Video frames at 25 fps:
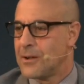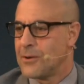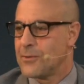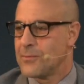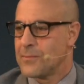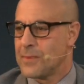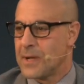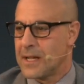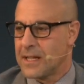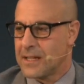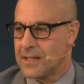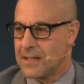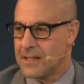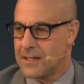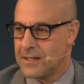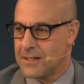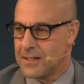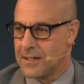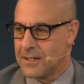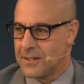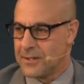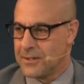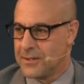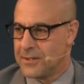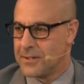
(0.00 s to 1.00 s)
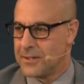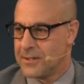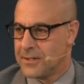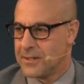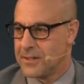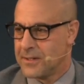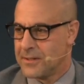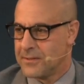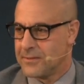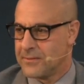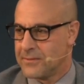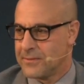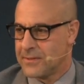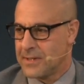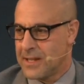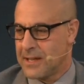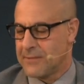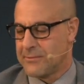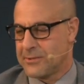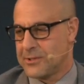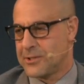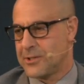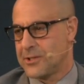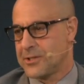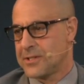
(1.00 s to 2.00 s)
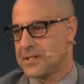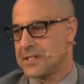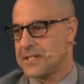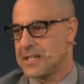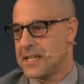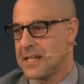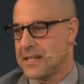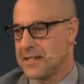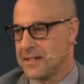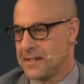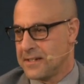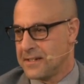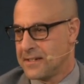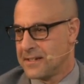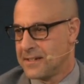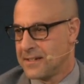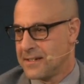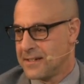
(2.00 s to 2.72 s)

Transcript: Oh my God! When you, I know. When I was just 10.